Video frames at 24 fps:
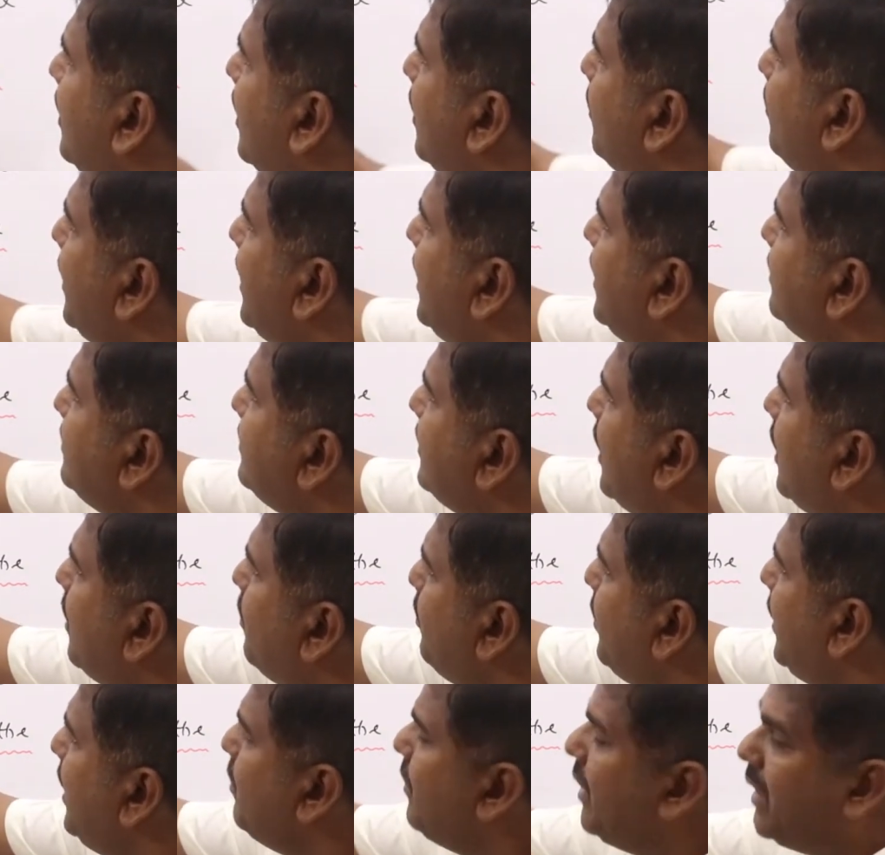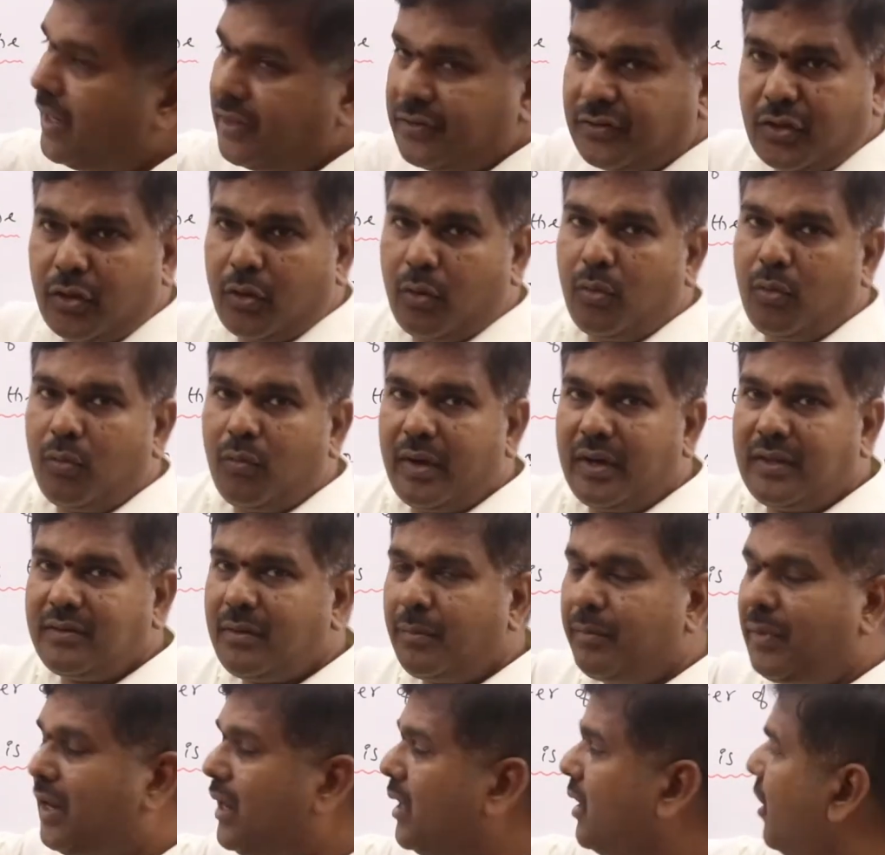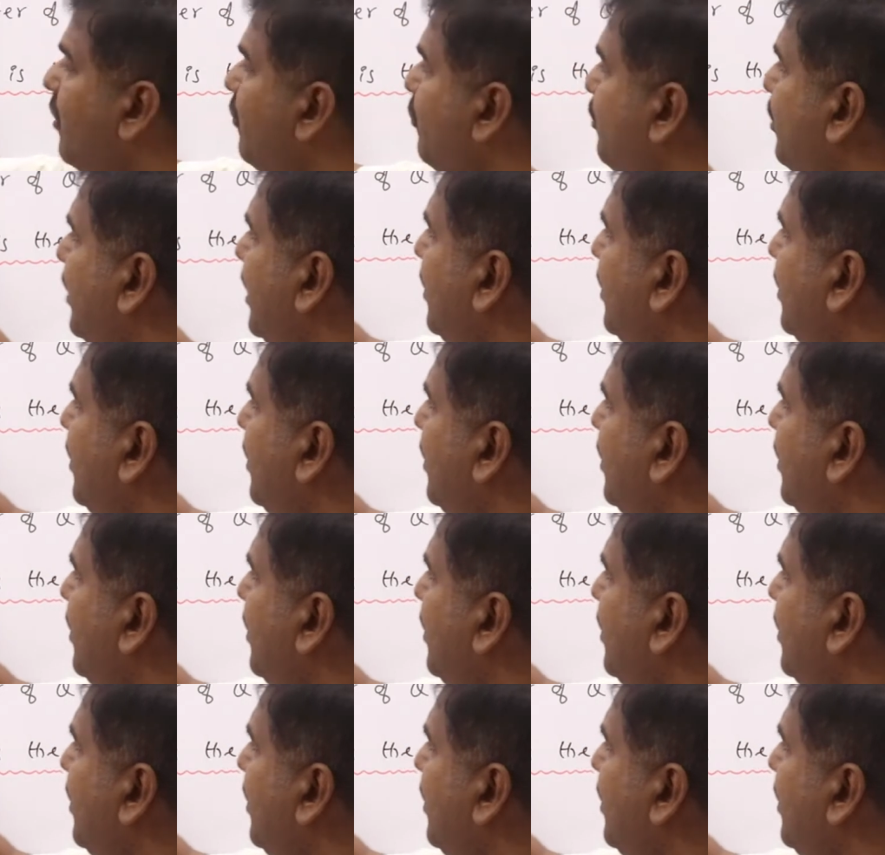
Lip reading: M minus R, P minus Q. What is the meaning of